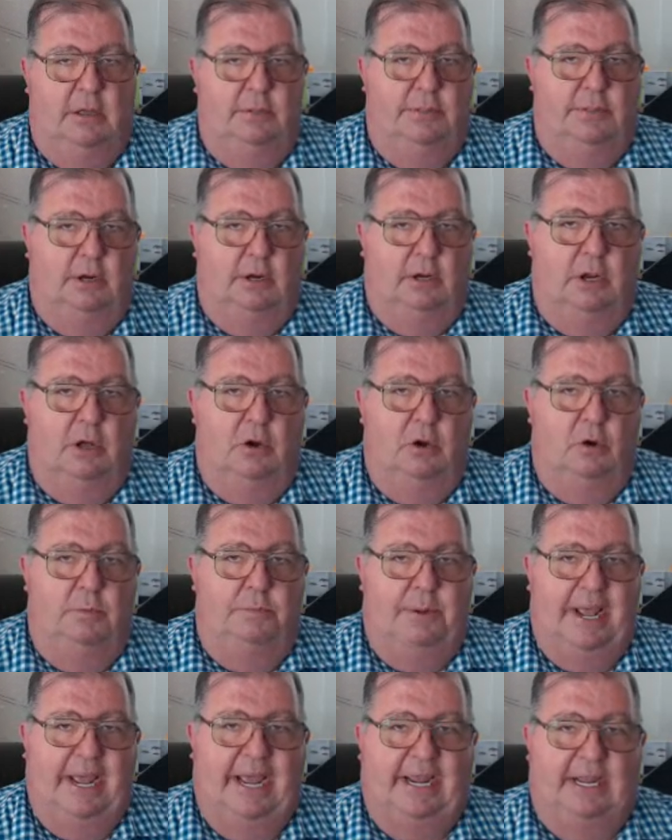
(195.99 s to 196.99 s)
the loan
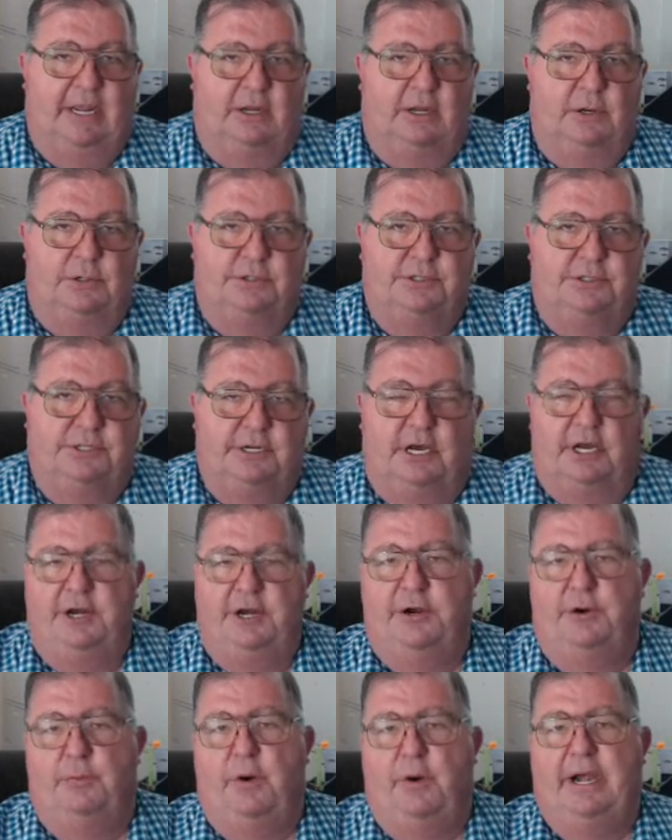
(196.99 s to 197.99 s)
packet goes to
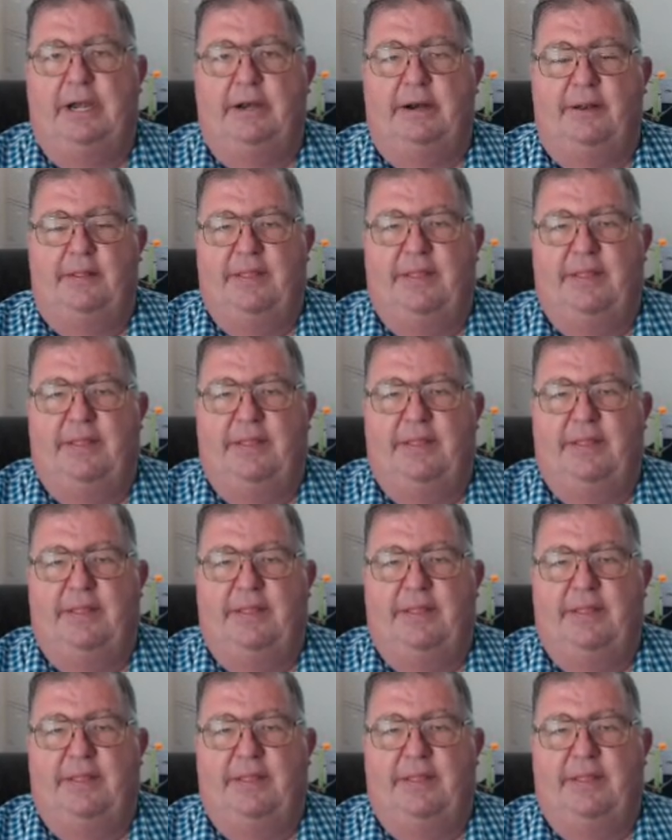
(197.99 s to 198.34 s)
underwriting.